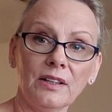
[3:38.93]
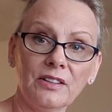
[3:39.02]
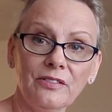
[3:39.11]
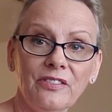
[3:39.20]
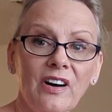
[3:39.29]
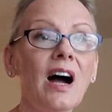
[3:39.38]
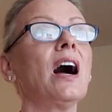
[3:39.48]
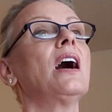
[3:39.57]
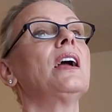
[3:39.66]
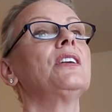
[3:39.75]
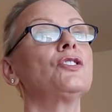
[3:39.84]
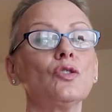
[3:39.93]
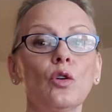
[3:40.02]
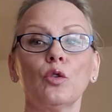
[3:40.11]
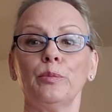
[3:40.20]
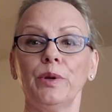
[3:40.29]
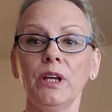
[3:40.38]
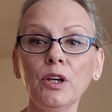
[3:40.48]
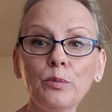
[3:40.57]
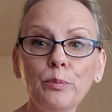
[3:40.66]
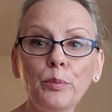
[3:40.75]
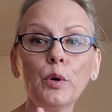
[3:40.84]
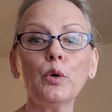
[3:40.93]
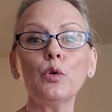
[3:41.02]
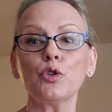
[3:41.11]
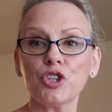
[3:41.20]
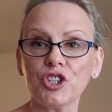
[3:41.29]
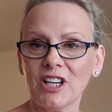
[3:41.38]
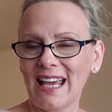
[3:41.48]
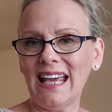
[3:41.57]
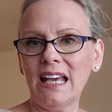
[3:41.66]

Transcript: advice, or being pushed